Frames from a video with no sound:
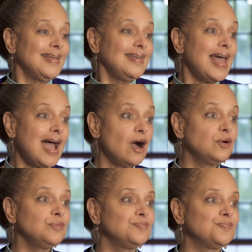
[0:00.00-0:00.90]

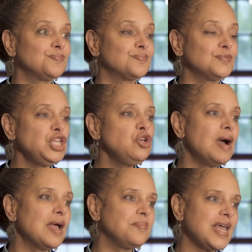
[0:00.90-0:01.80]
Now, you
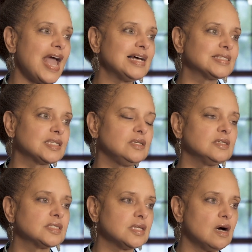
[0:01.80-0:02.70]
might be asking
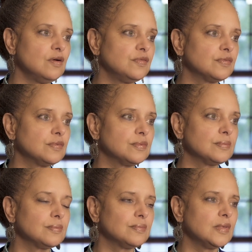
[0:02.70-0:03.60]
yourself,
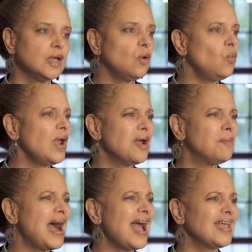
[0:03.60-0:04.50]
where
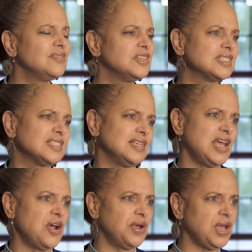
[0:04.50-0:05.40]
am I in this
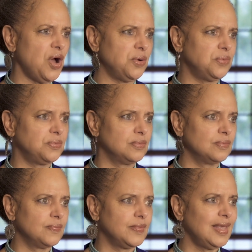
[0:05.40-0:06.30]
scenario?
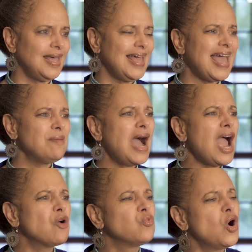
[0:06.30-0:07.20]
Am
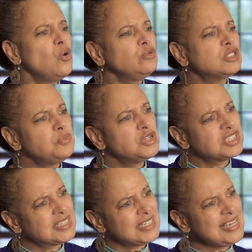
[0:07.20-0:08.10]
I a rosebush
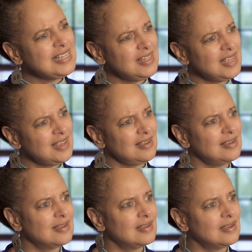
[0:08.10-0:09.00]
seedling?